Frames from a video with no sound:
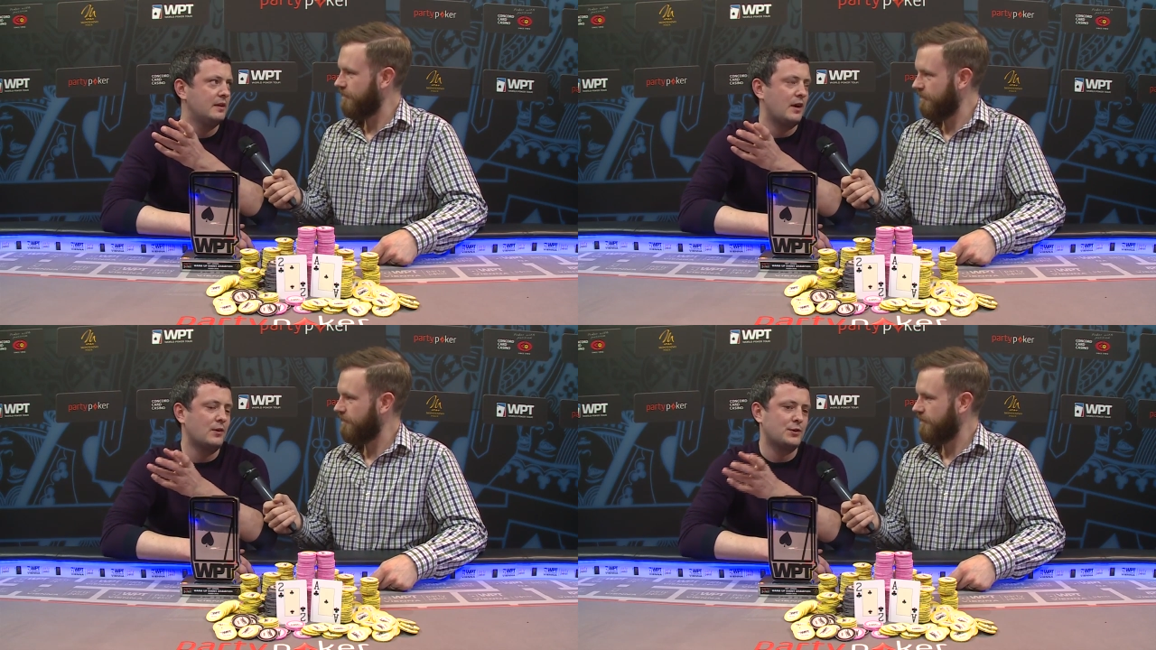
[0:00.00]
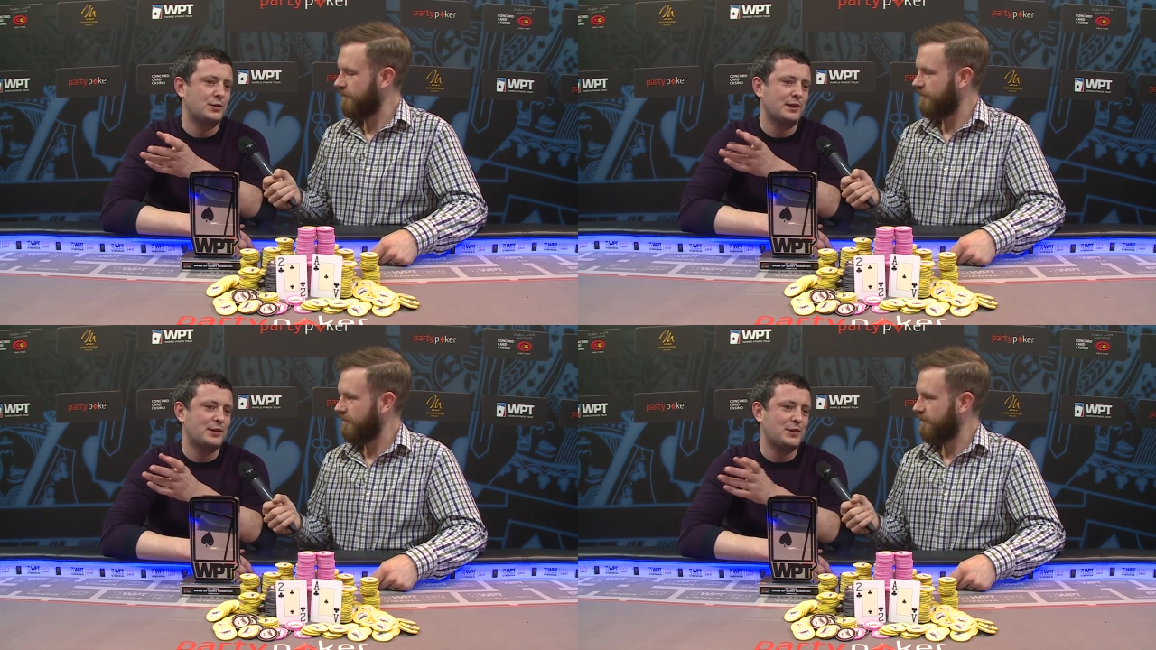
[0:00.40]
Speaker 1: I'm not
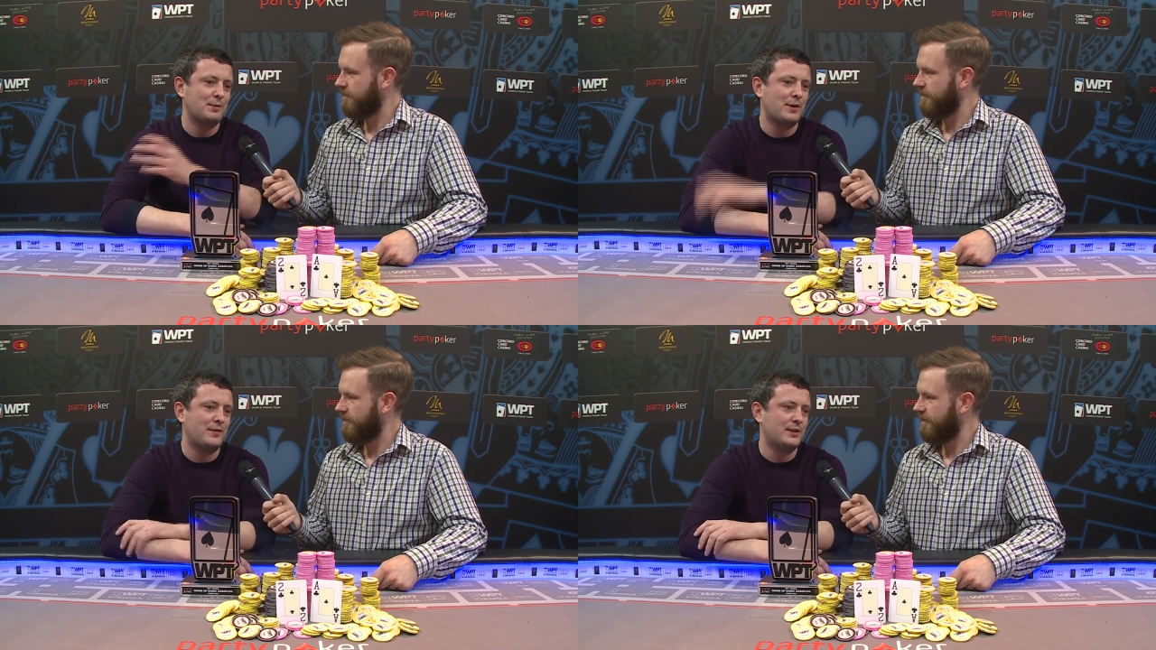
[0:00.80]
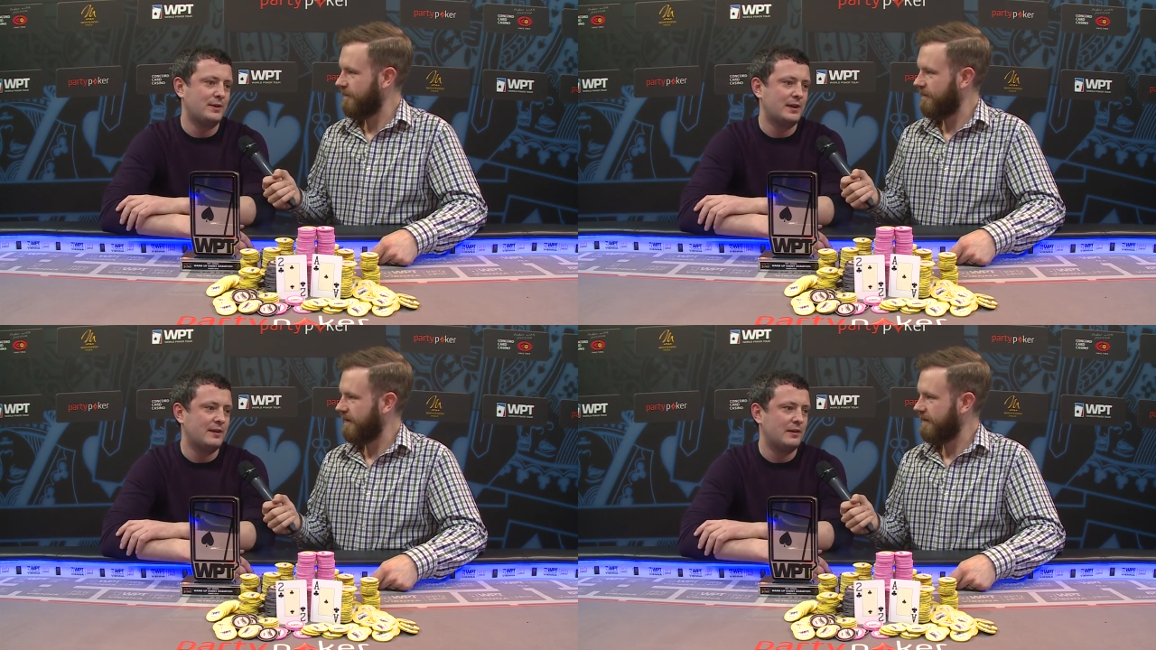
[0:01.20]
sure you're going to show a profit
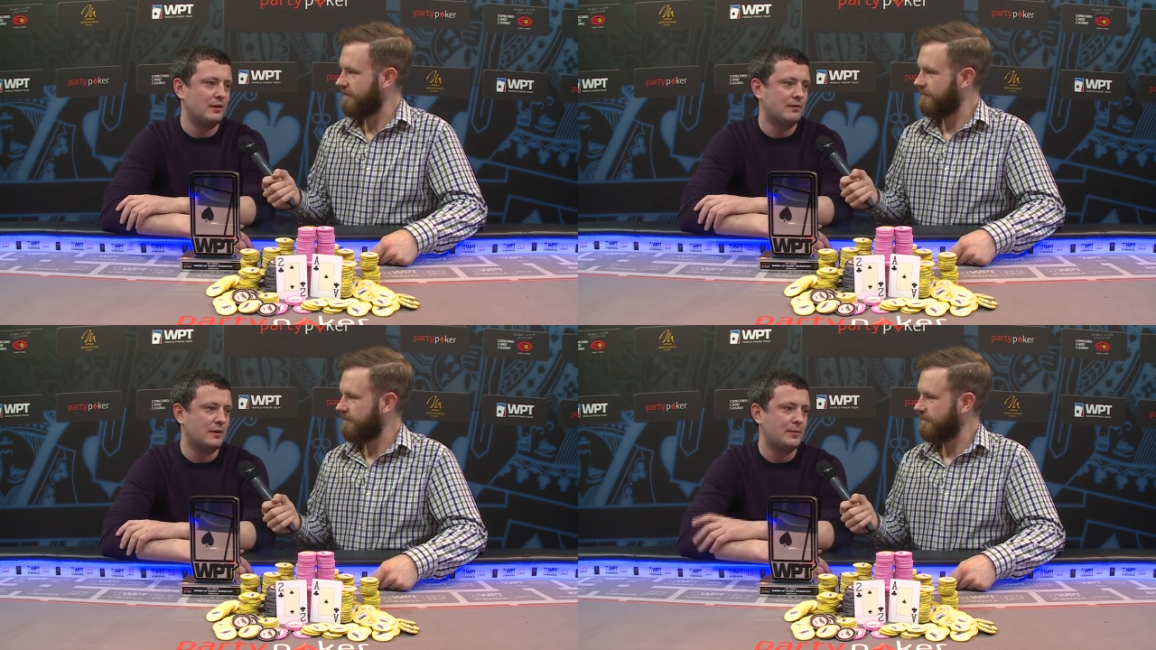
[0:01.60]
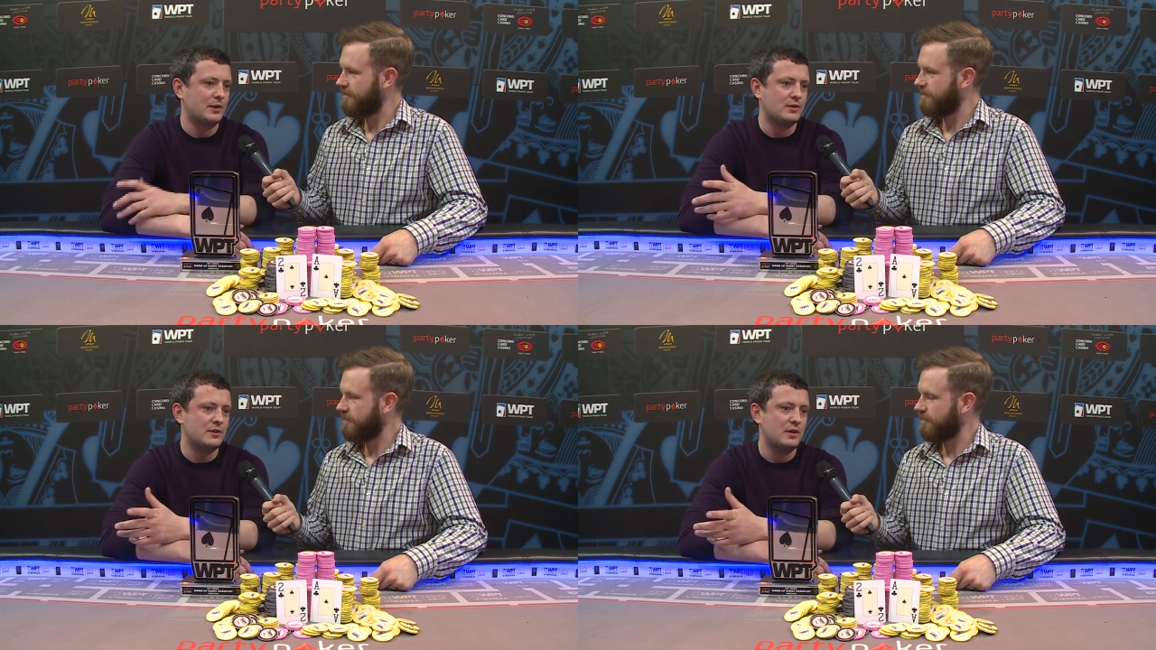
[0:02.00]
doing that in the long run
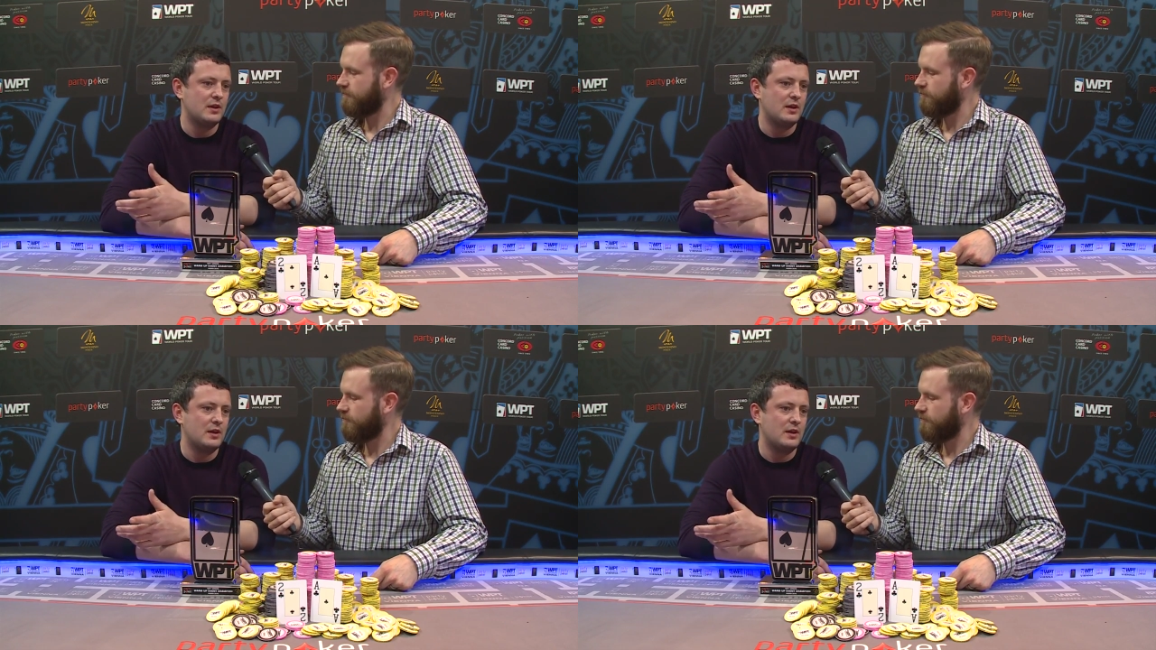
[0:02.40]
because.